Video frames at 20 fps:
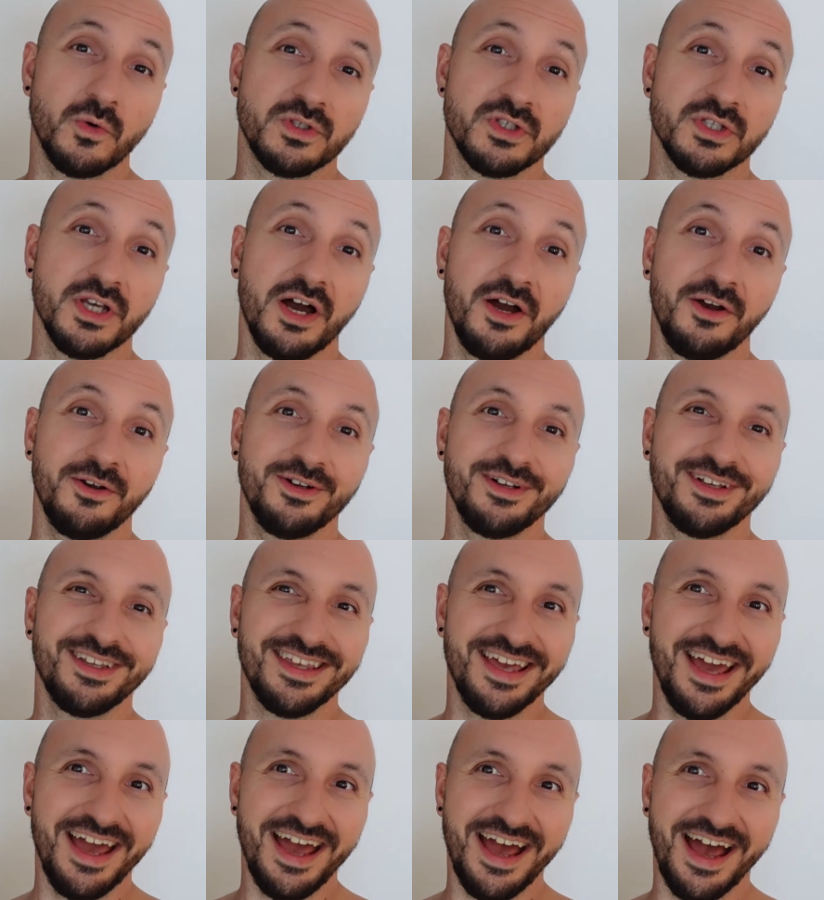So
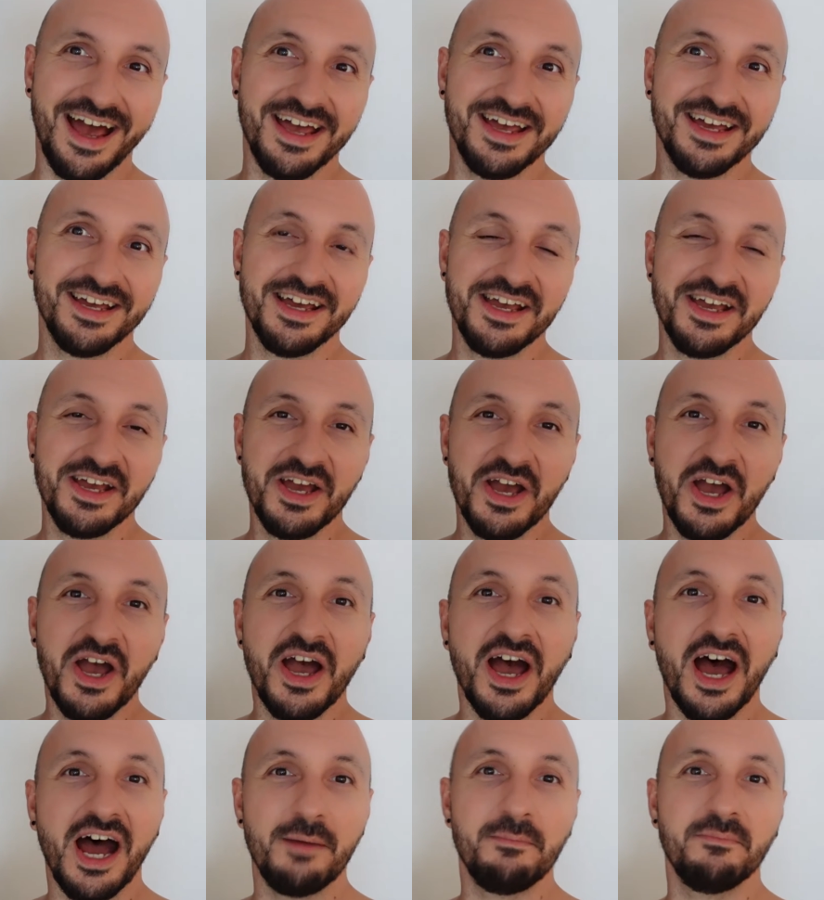yeah,
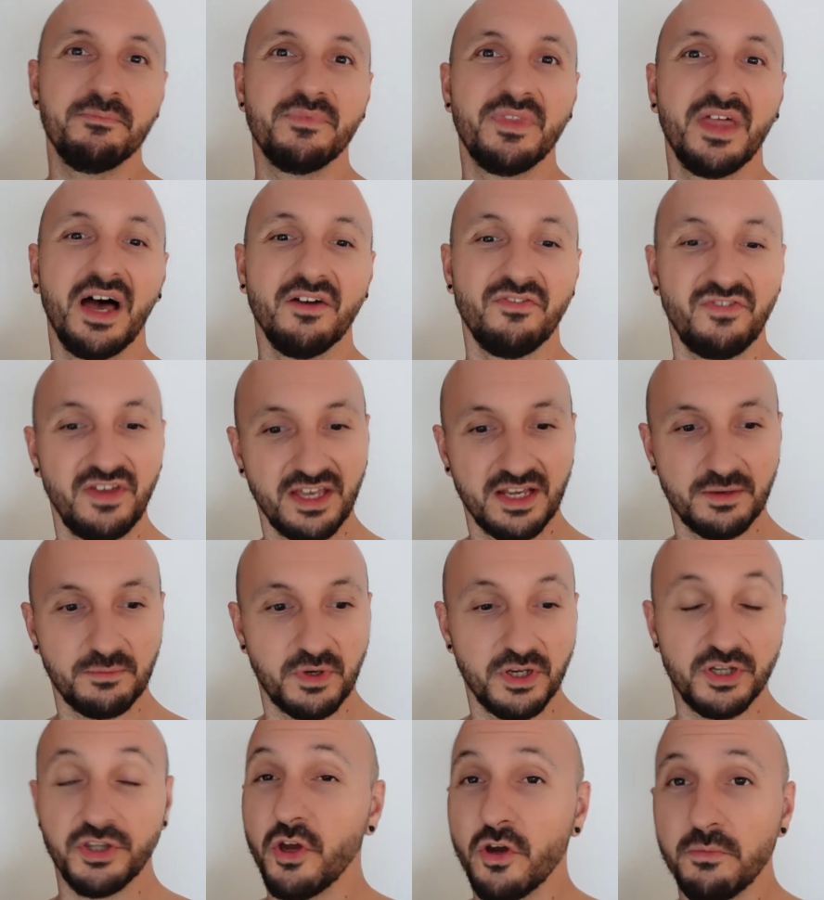I think we're
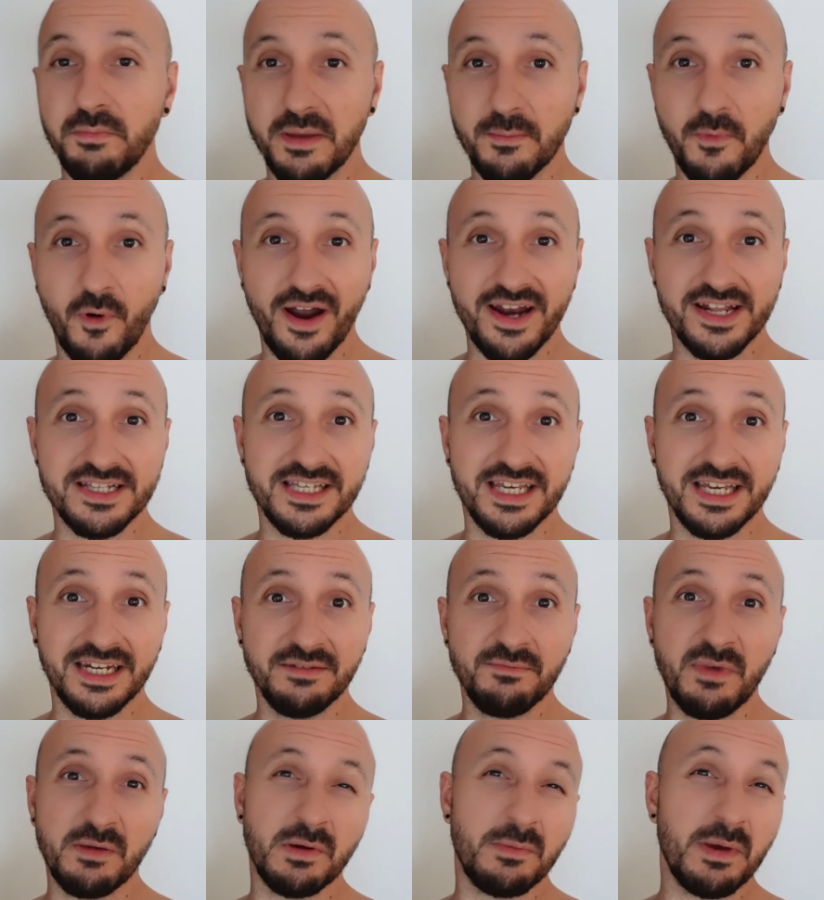going to do a bit more editing,
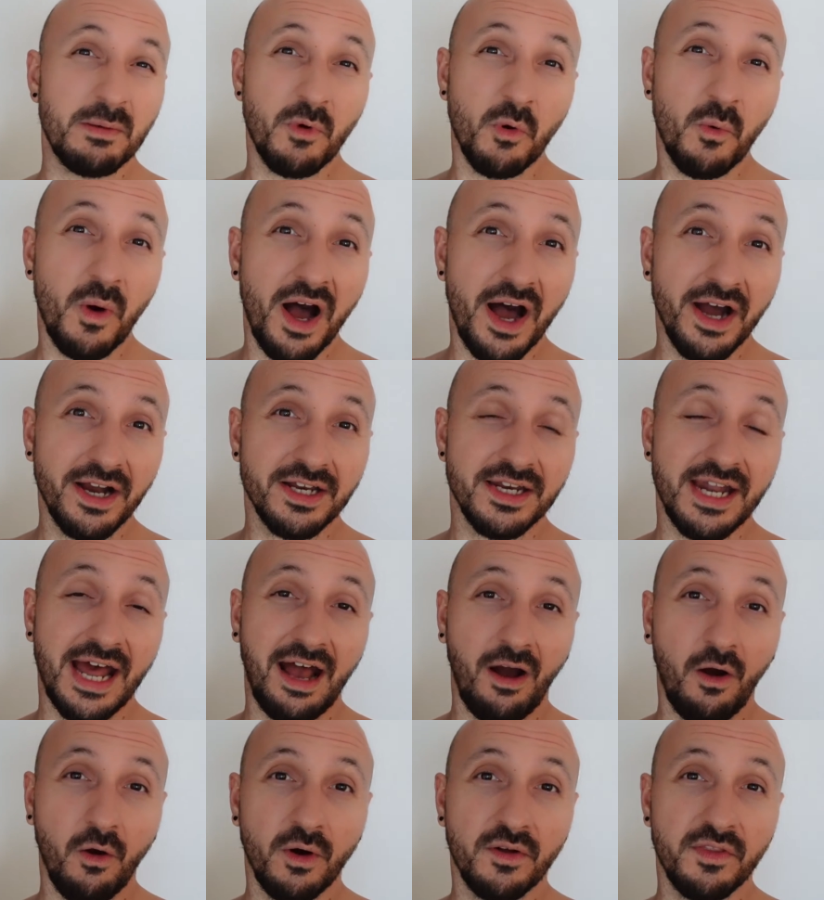maybe a bit more work
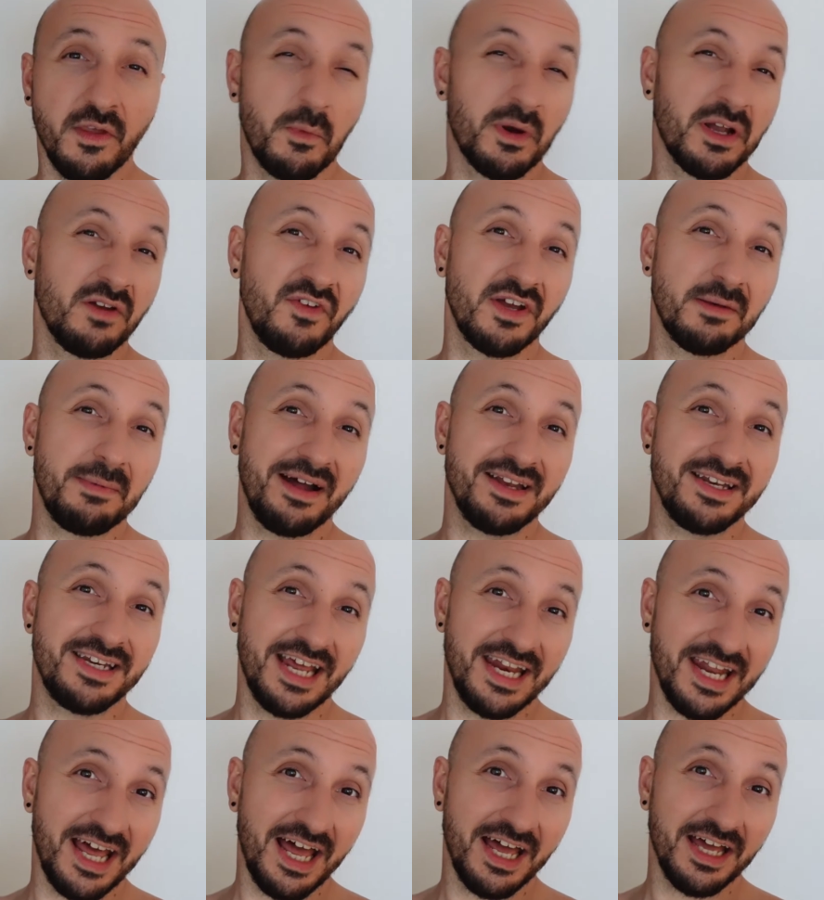now, and then we're going to think about
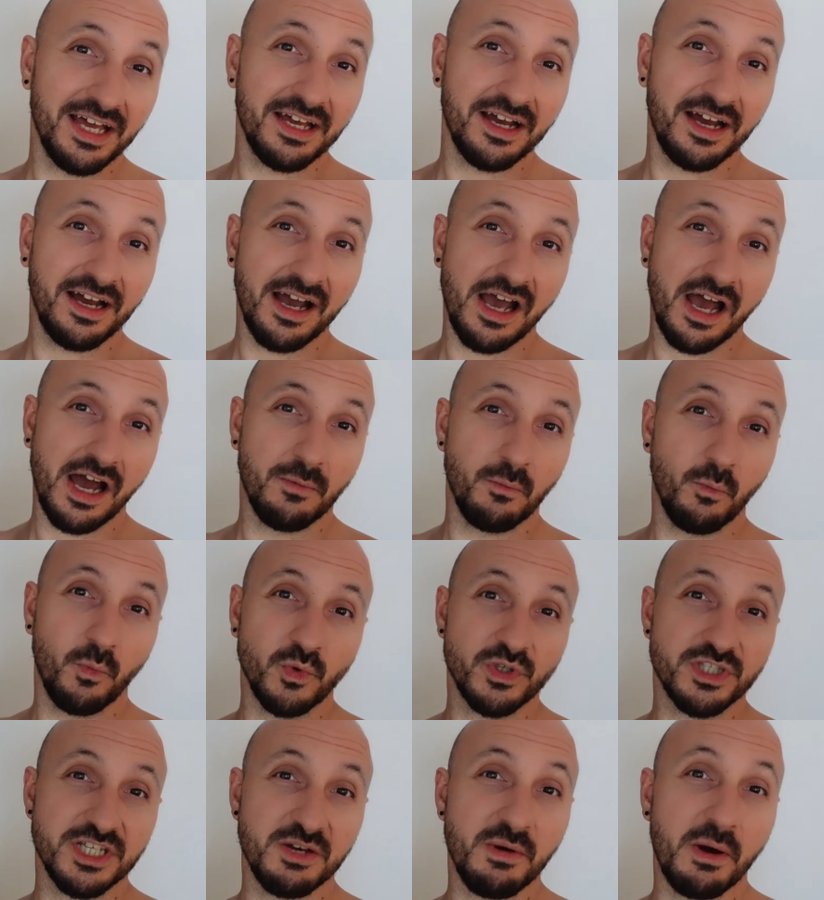dinner, and we'll
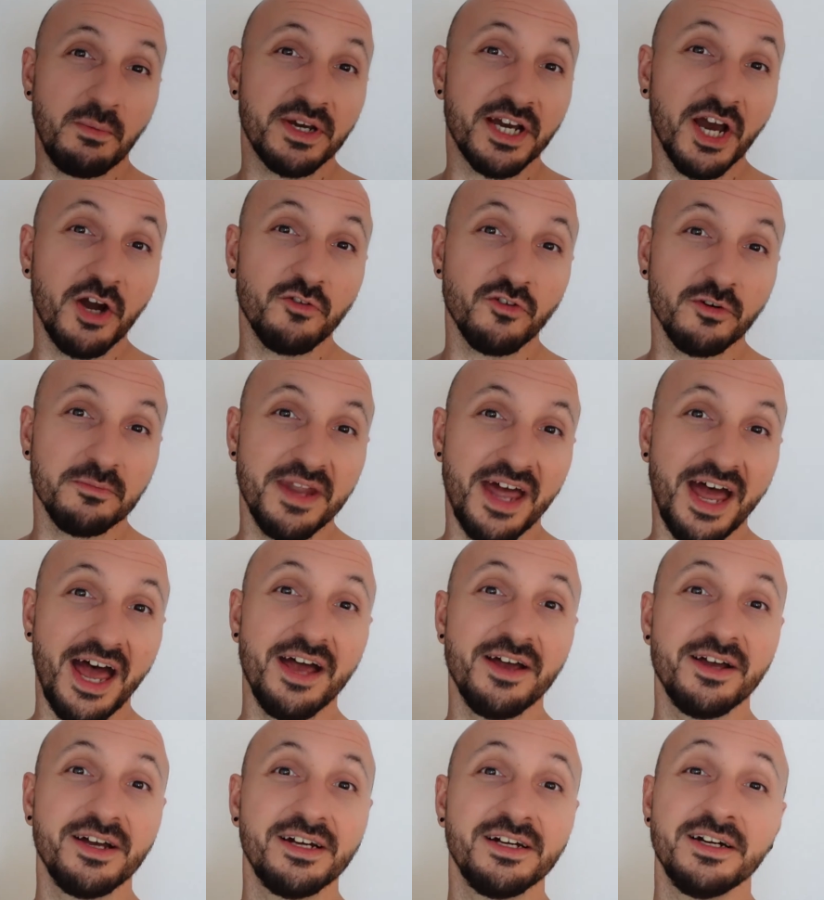see where we go from there.
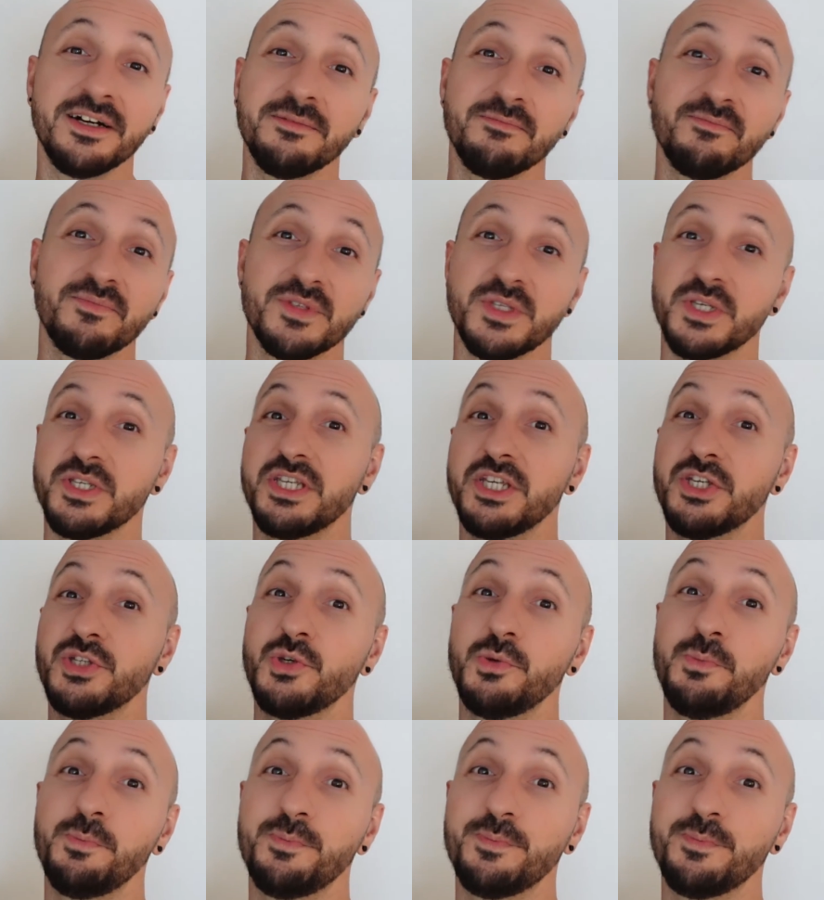See you soon.